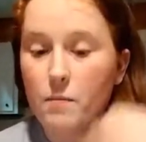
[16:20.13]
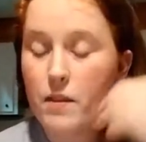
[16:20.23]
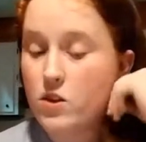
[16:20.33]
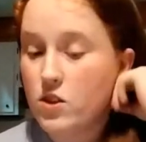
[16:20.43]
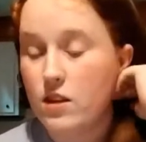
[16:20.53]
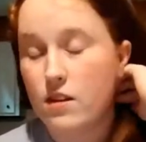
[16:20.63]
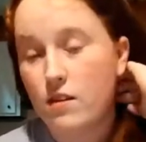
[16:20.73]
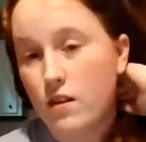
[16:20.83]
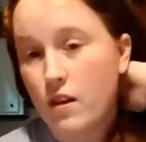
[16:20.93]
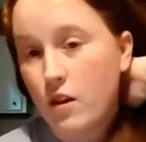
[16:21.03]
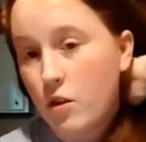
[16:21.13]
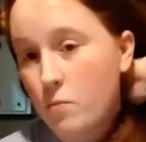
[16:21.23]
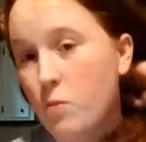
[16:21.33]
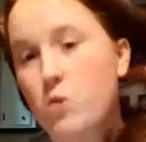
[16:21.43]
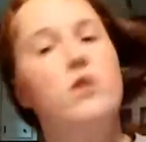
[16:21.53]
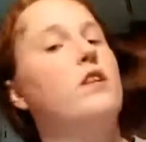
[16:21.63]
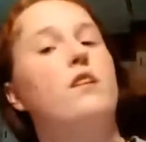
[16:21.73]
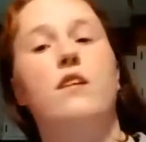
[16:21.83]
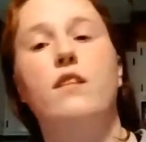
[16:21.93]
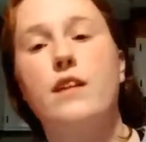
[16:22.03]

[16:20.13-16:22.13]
There's another portion